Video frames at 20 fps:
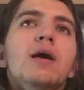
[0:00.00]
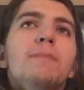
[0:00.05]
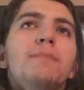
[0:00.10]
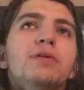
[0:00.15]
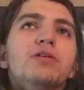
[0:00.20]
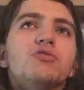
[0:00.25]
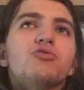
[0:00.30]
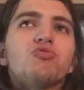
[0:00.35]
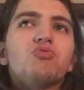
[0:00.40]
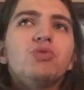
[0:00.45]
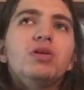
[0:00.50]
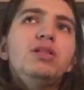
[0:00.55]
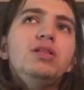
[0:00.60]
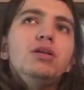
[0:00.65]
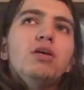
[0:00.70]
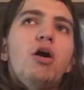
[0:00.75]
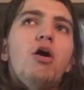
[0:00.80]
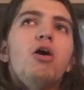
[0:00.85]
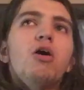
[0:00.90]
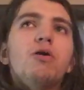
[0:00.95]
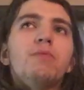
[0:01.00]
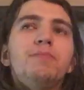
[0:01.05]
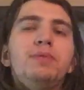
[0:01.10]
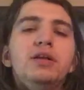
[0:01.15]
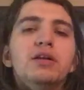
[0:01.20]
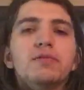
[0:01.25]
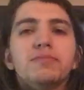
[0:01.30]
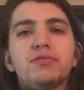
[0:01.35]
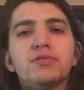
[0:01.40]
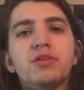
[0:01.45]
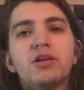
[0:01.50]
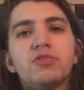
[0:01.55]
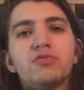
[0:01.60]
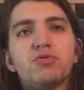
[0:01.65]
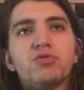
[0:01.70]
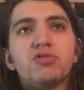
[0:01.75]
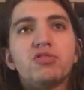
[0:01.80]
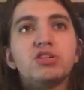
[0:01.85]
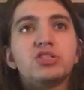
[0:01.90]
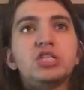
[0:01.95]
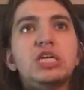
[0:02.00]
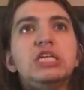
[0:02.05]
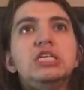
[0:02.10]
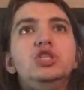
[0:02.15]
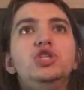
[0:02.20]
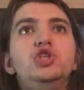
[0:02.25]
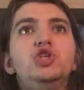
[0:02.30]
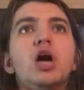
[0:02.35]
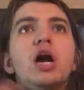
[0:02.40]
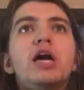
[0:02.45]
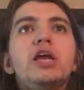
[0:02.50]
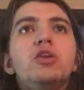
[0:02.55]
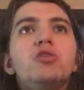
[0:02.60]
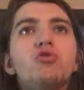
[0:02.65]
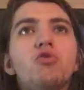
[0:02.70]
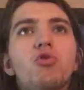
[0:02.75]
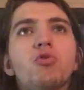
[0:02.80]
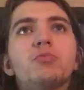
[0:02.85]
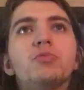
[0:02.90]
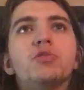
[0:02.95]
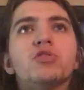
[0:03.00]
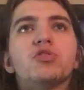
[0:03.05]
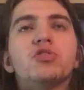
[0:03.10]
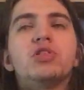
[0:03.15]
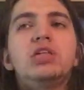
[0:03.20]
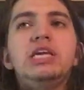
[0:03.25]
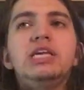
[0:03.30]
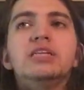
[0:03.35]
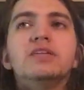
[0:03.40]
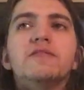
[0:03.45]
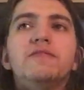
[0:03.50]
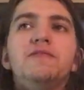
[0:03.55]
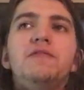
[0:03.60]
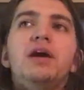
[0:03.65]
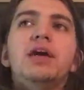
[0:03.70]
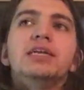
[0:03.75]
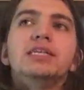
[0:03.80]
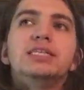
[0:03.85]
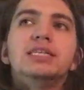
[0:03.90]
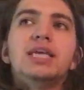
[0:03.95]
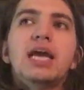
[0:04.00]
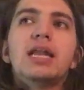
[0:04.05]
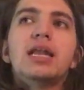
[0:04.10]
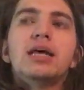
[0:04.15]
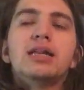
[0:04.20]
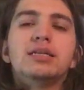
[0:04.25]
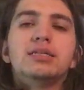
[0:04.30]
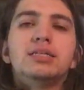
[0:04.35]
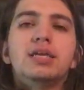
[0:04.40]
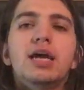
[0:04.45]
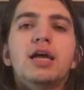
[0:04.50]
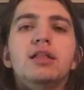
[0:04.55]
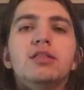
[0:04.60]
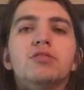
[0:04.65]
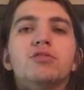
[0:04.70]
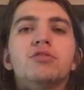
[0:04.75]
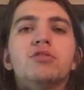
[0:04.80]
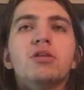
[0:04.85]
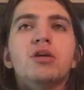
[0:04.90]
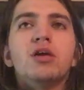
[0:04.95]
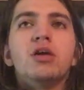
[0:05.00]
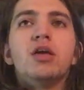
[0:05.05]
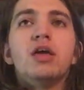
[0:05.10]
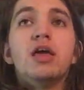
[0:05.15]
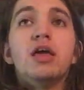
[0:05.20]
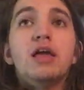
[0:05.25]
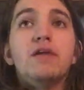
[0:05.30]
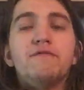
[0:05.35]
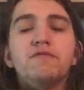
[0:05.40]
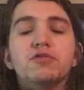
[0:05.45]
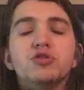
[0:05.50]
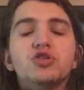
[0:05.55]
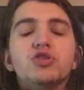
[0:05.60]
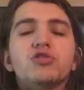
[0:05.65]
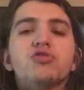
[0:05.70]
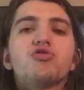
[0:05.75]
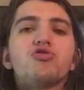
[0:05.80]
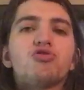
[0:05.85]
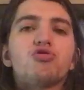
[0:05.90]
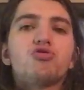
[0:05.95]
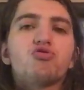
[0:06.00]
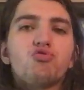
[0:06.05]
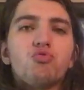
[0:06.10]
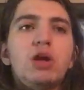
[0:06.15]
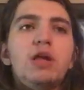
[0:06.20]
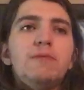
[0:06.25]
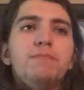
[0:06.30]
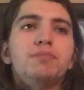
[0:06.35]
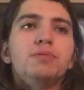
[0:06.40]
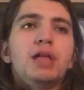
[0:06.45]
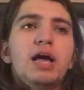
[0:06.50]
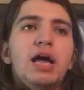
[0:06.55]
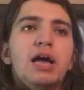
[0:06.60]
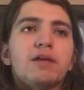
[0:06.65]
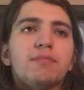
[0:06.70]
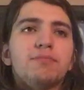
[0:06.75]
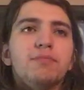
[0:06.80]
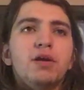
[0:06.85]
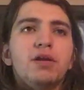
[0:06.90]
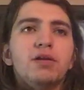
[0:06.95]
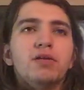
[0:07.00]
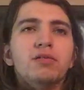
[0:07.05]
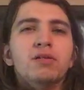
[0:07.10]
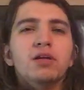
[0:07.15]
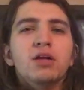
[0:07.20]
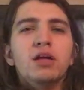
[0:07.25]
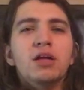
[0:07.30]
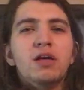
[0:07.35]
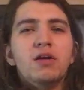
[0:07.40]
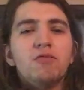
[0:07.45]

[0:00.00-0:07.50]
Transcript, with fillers: but it's really hard being obsessed with such a ginormous scene to find 10 out of 10s for just straight black metal.